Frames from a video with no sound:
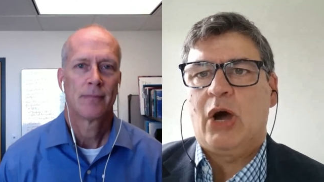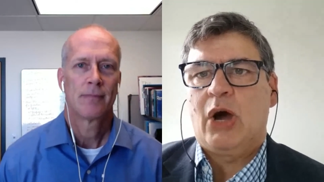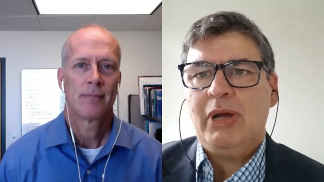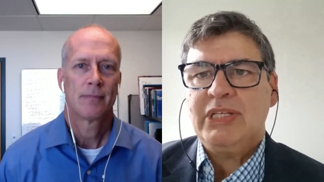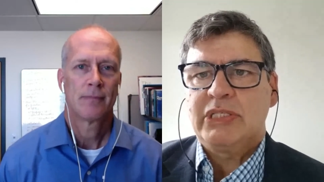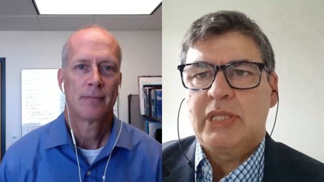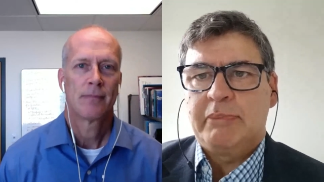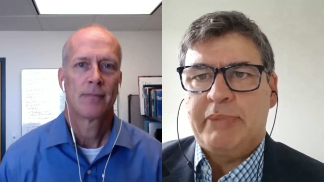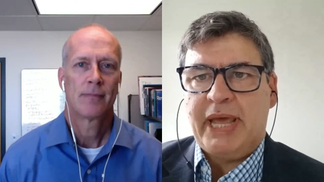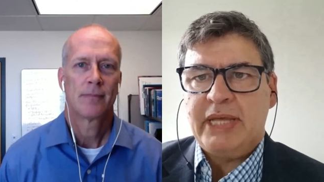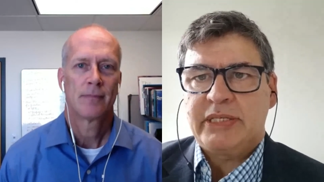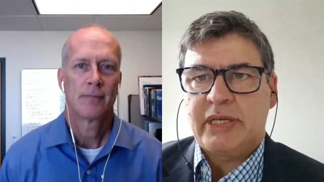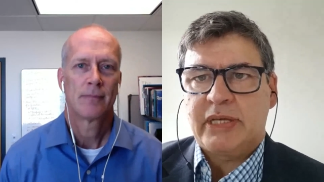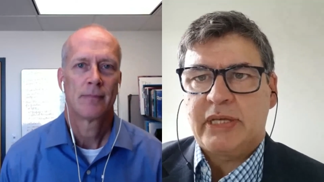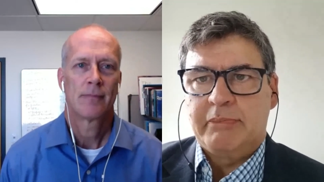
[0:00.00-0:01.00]
Speaker 1: Now, what's the
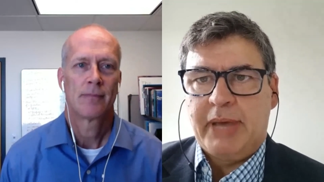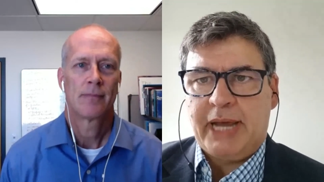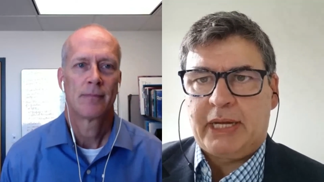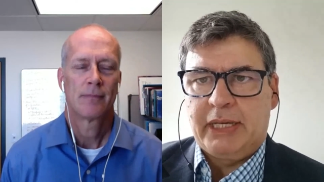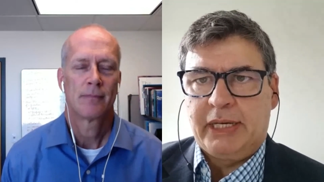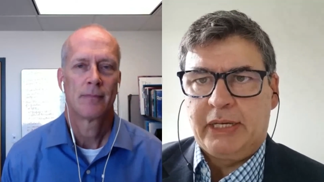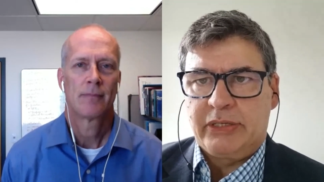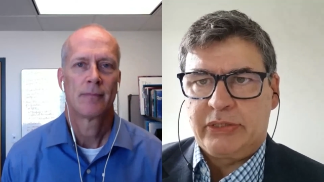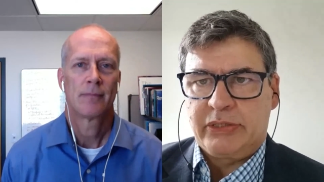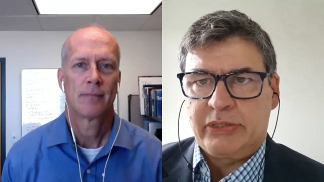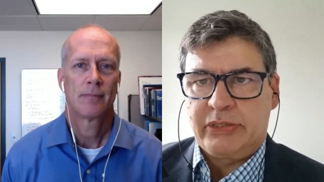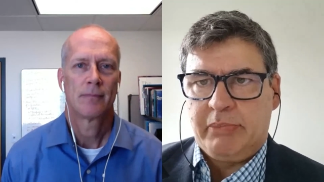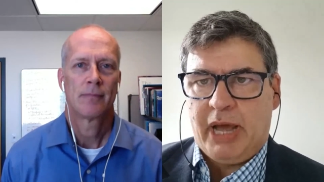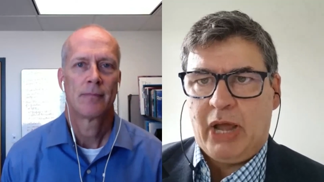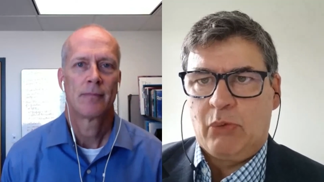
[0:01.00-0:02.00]
basic
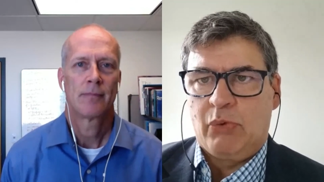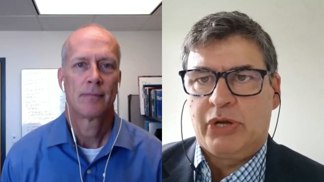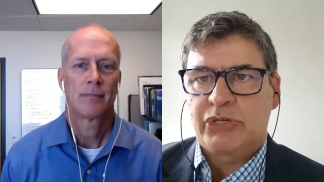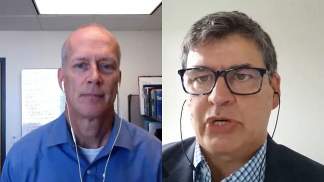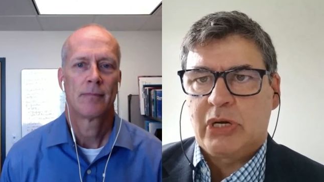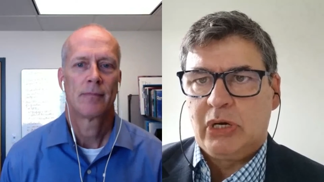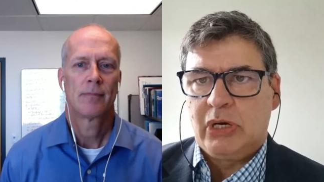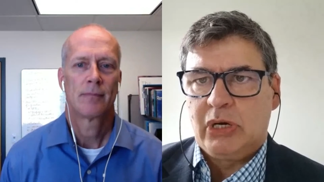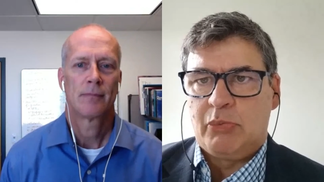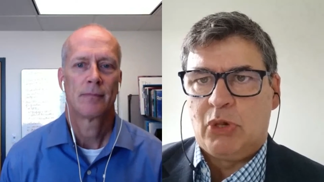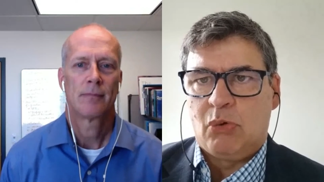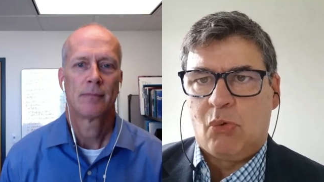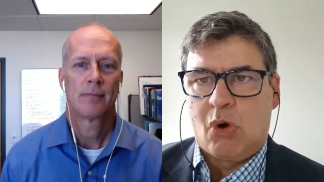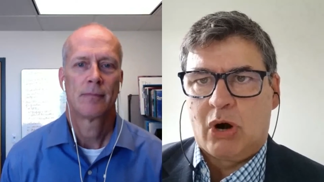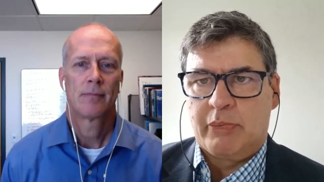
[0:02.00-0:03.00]
mechanism by which
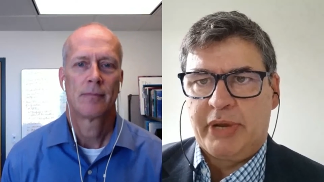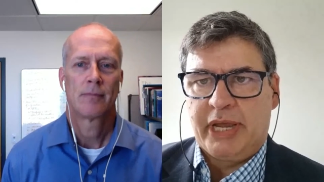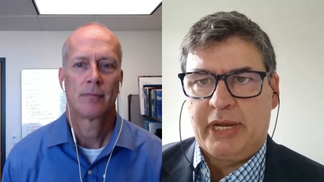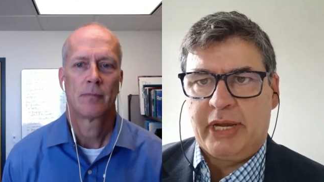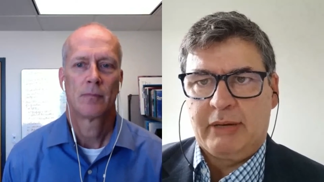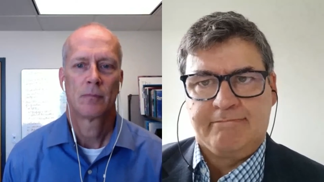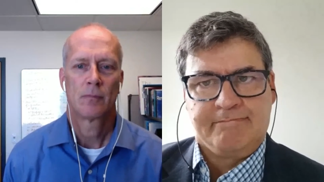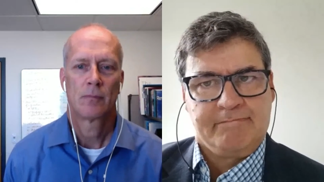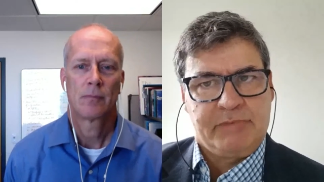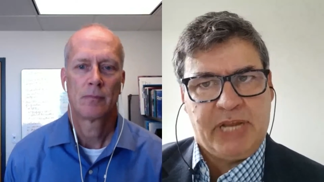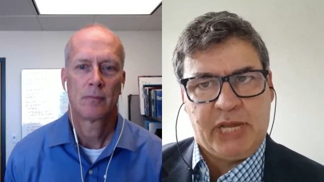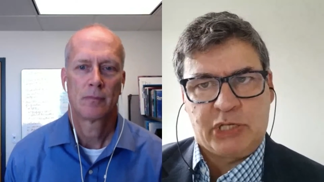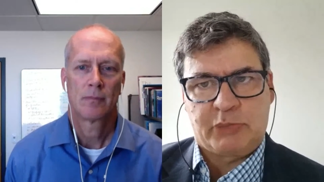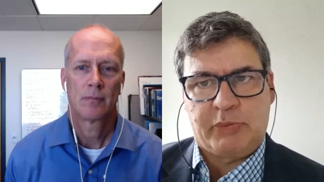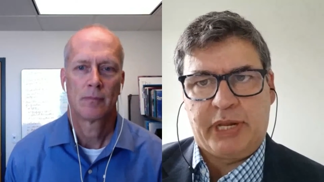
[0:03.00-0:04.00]
global warming
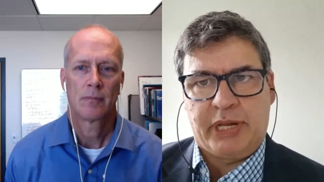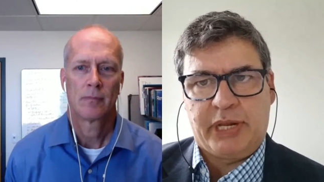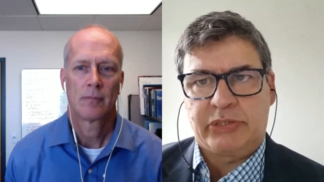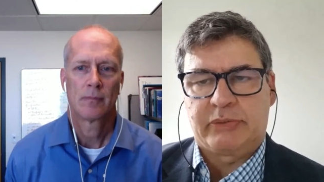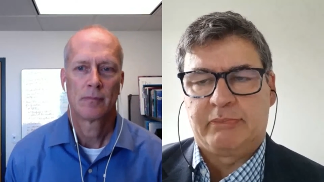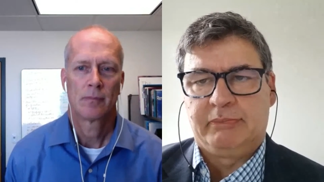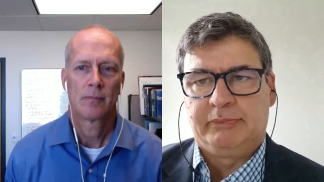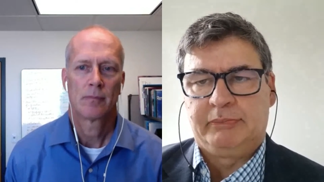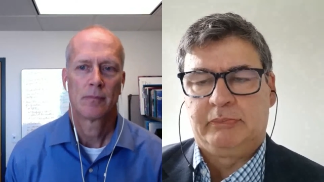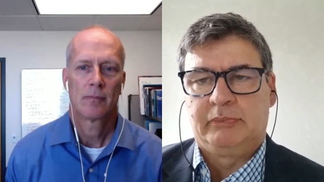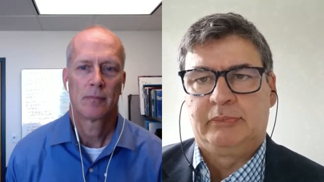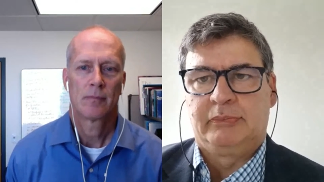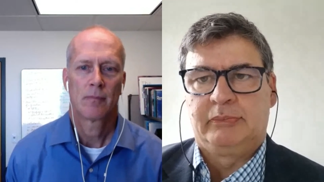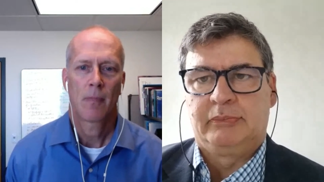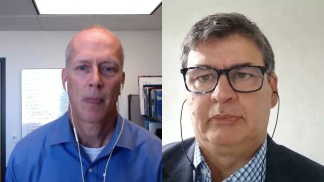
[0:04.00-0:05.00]
takes place?
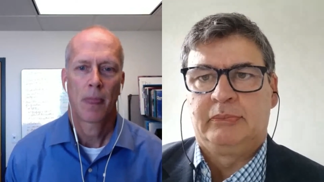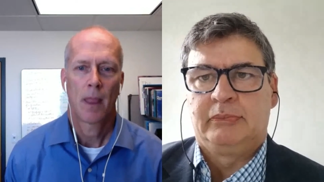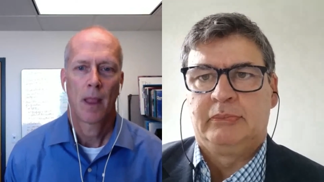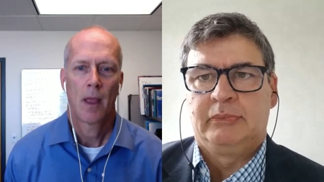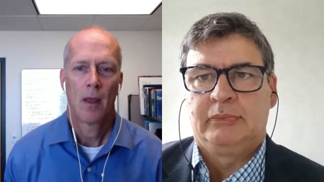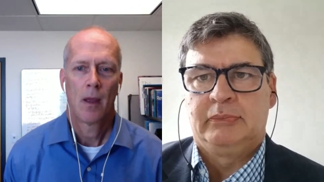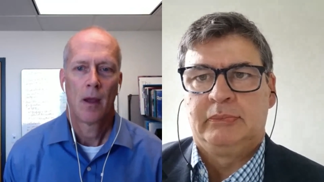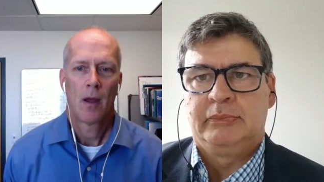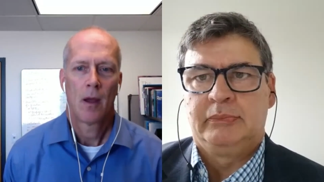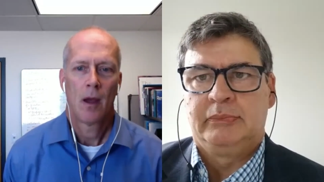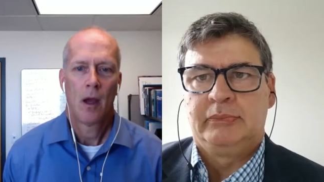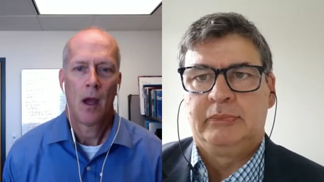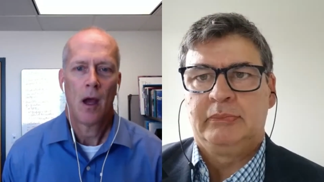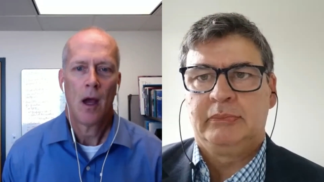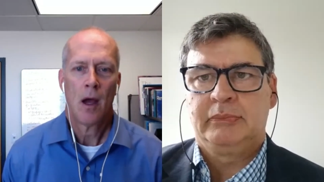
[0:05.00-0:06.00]

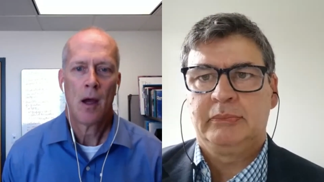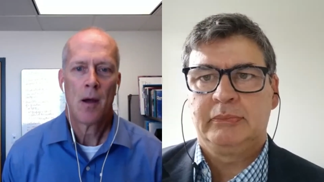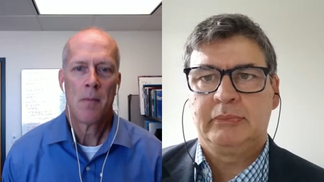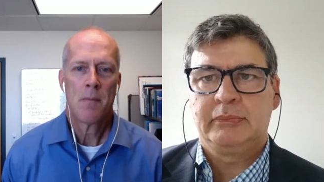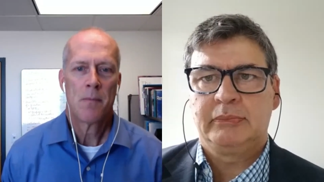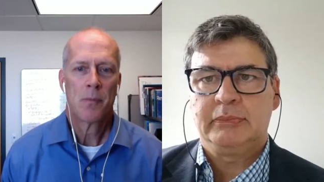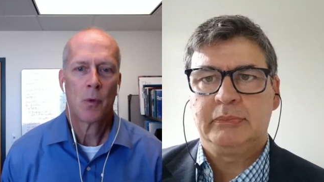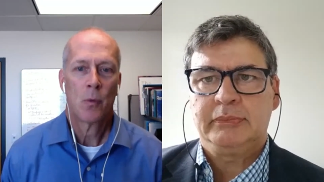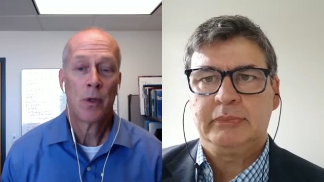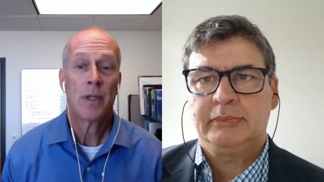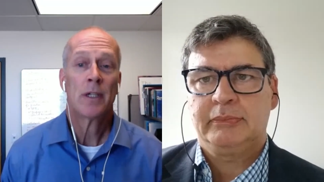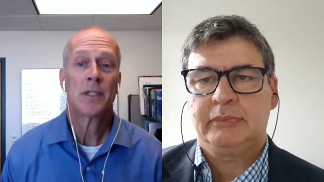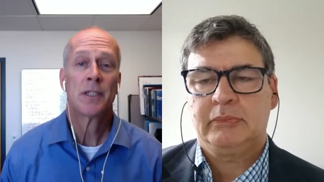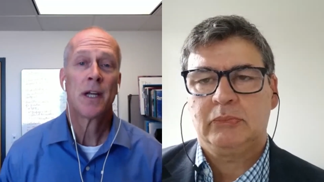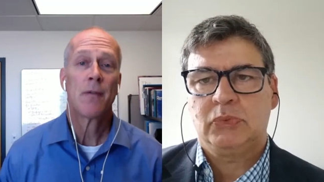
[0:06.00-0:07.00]
Speaker 2: Um, well, there
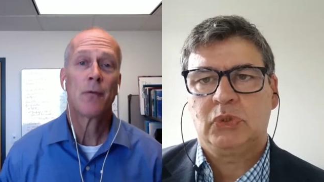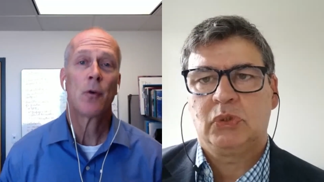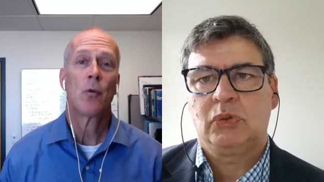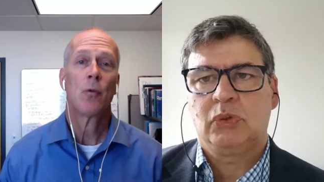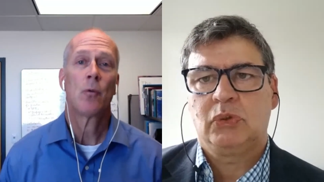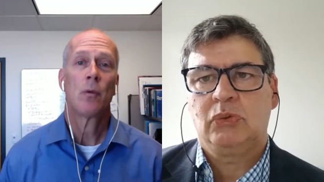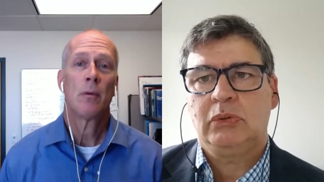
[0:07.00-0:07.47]
are several